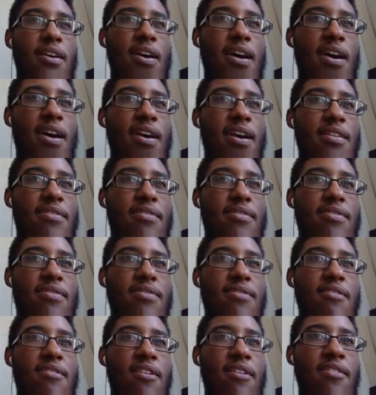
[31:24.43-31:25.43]
I
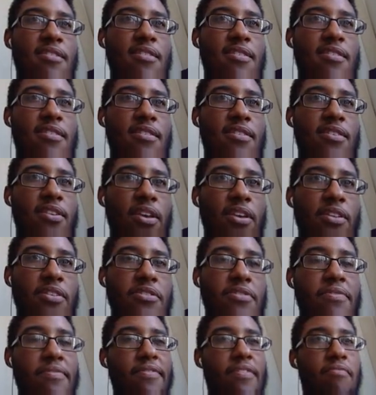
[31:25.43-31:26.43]
think
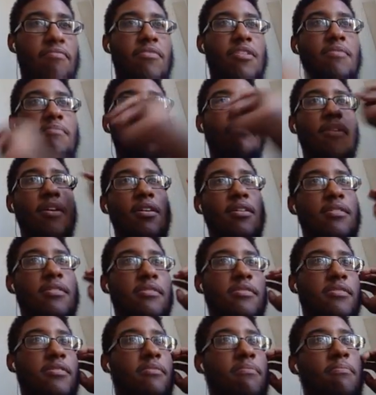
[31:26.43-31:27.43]
it's 50
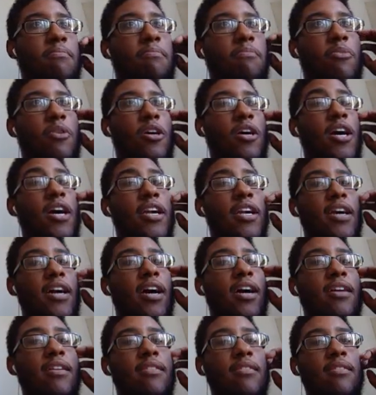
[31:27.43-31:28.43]
bucks, but I
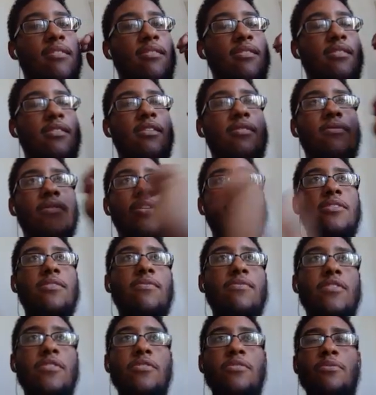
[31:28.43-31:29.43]
got the
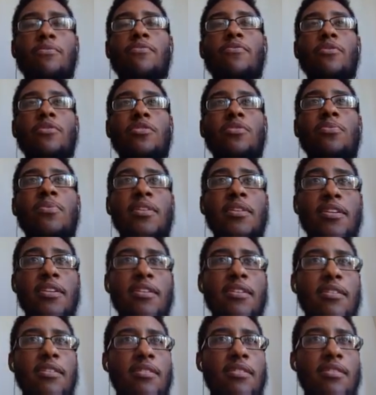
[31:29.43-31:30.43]
original version for 20.